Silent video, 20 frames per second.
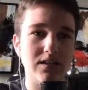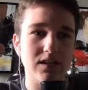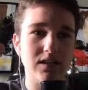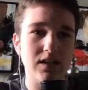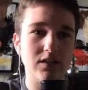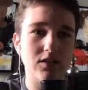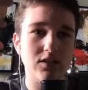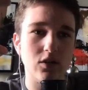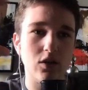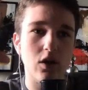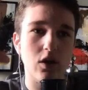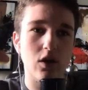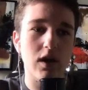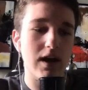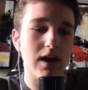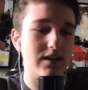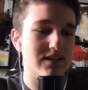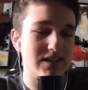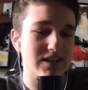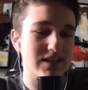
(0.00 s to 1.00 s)

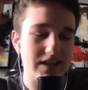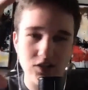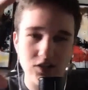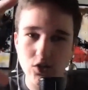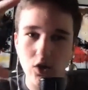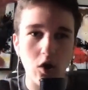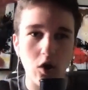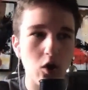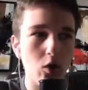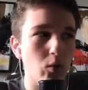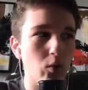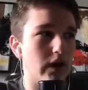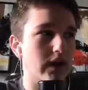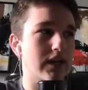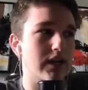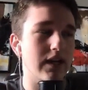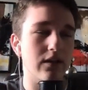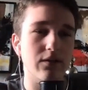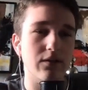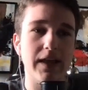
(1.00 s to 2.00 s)
I see us all working
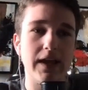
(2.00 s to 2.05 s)
together.